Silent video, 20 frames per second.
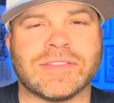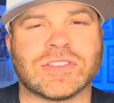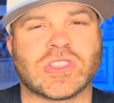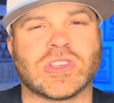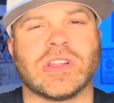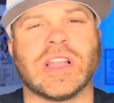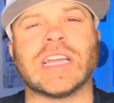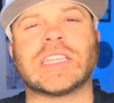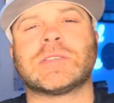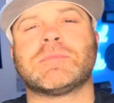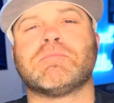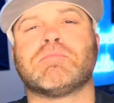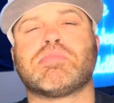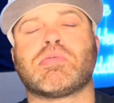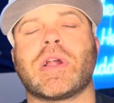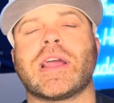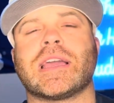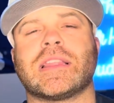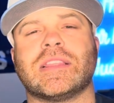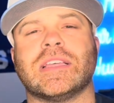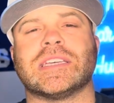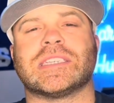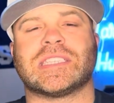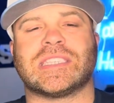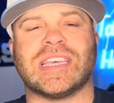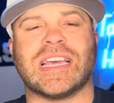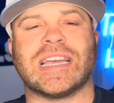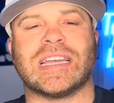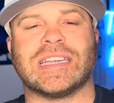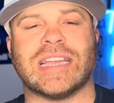So let's break this
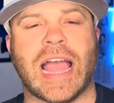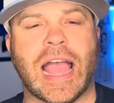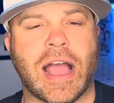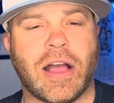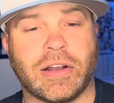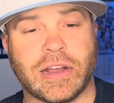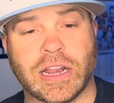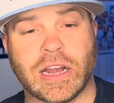thing down.